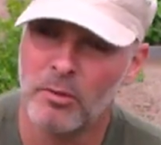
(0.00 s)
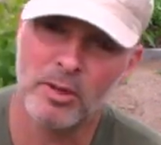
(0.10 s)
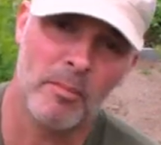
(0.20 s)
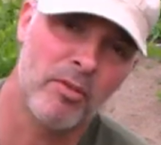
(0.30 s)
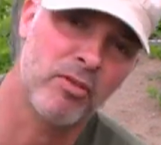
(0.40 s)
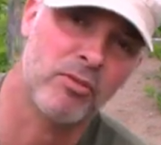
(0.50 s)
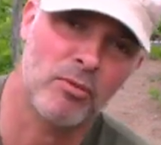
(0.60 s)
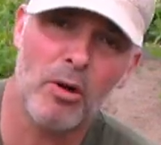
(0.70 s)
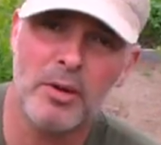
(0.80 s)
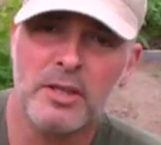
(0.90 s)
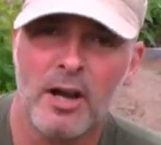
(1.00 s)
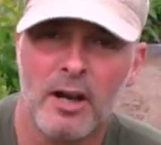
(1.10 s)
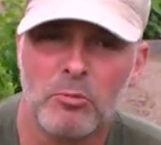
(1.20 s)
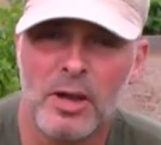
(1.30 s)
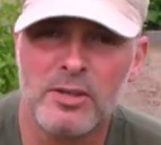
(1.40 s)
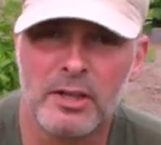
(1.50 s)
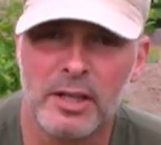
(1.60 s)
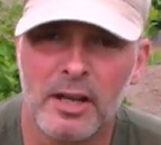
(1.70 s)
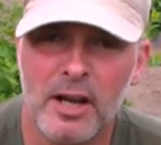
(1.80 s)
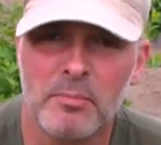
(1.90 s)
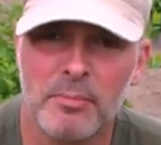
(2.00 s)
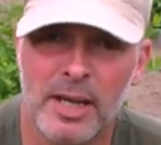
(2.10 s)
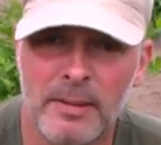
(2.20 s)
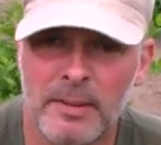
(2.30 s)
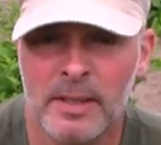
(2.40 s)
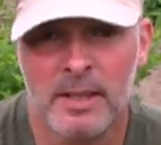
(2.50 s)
when I'm throwing yard waste on a garden bed,